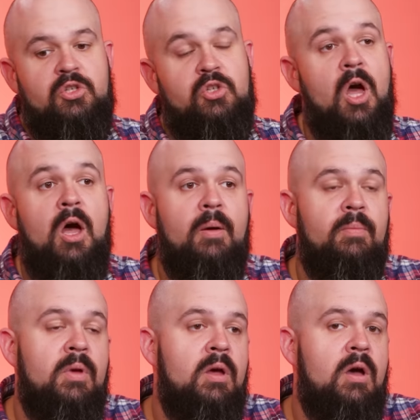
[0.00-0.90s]

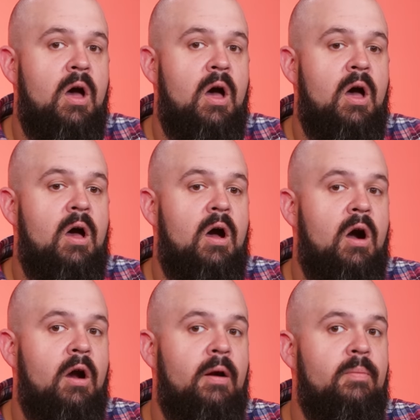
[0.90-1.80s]
Some
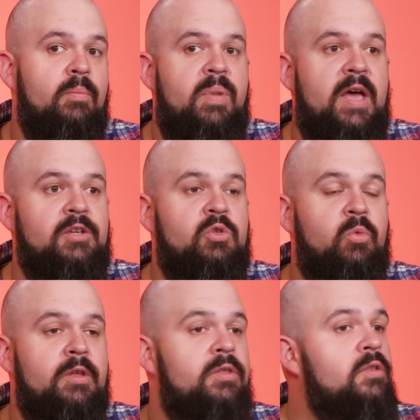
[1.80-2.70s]
are best
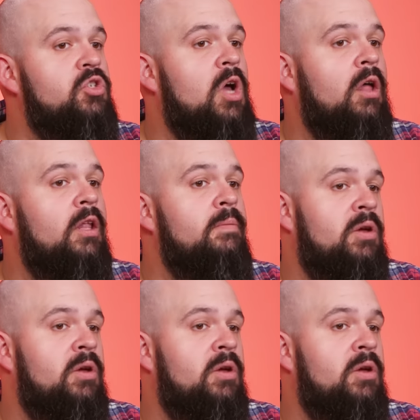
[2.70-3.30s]
with chocolate